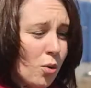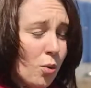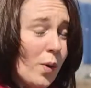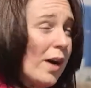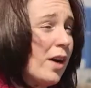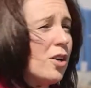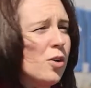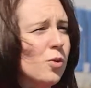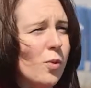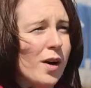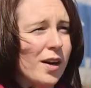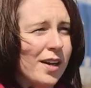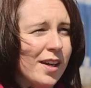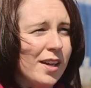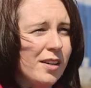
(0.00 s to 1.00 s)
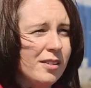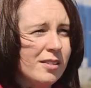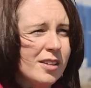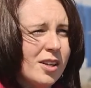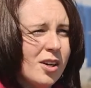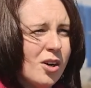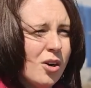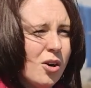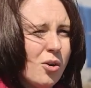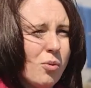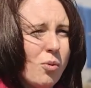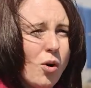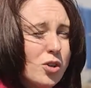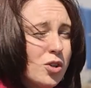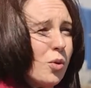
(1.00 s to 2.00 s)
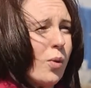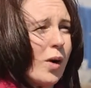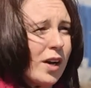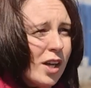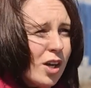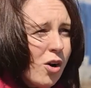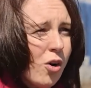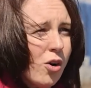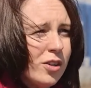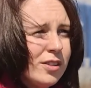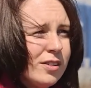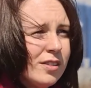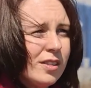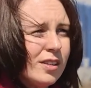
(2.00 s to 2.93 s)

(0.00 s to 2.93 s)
where you're working, what you're working on,